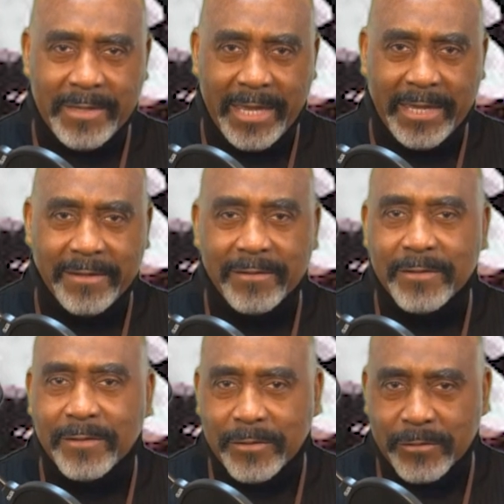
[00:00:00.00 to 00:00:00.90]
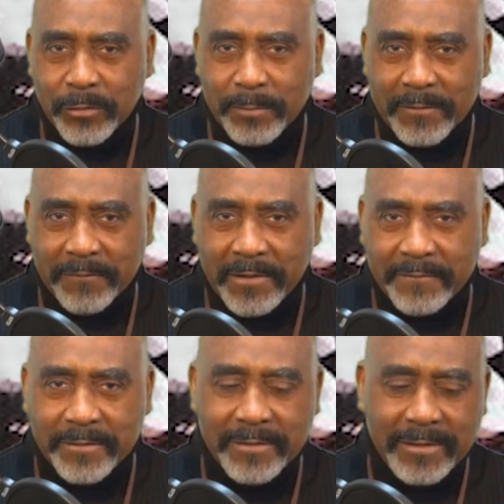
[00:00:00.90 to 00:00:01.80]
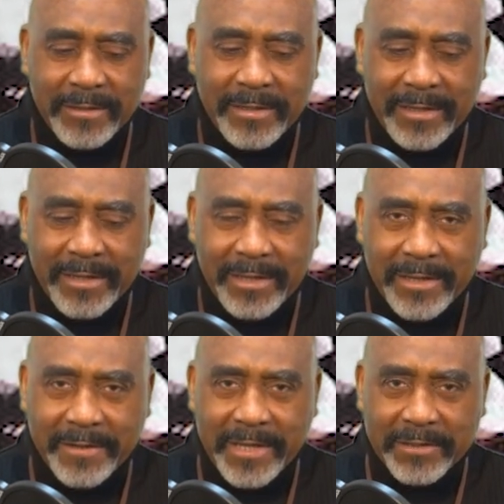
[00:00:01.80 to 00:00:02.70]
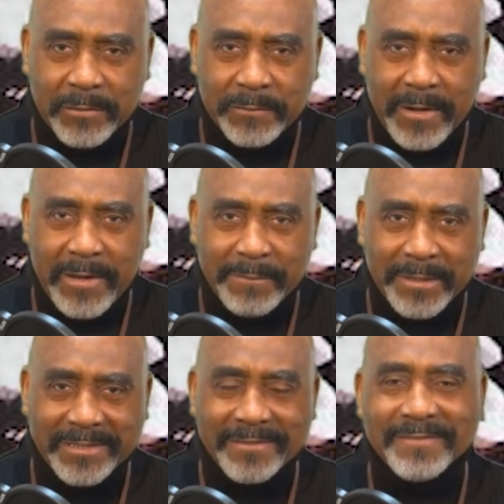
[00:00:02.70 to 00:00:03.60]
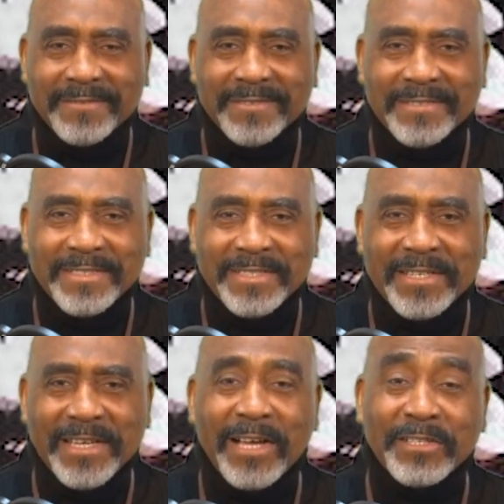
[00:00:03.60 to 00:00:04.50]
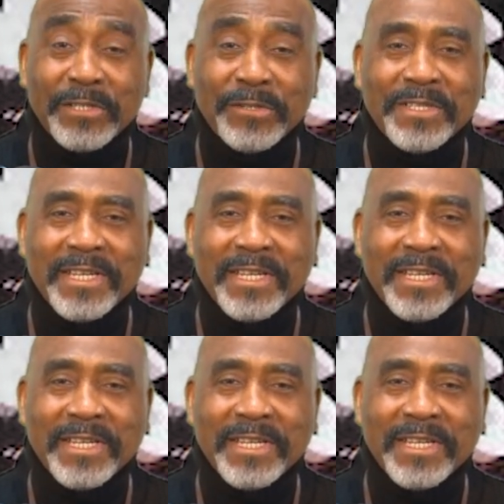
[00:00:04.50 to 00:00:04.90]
Hey, do me a favor, hit that subscribe button. I'll see you in the